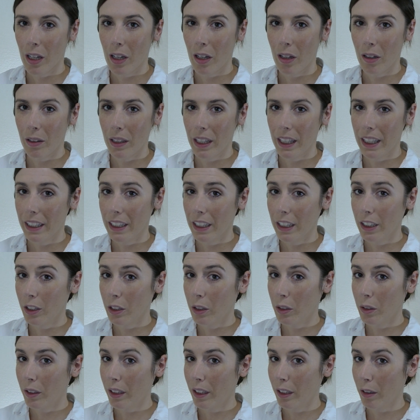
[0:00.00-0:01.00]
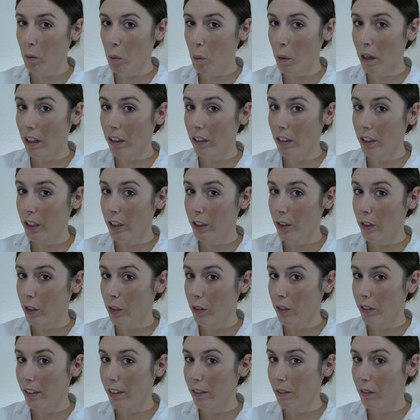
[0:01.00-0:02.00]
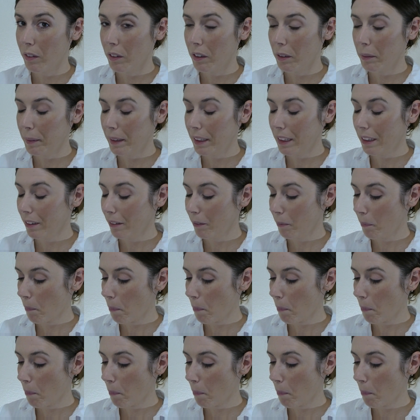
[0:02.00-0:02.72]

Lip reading: All right, can you go ahead and wiggle your toes for me?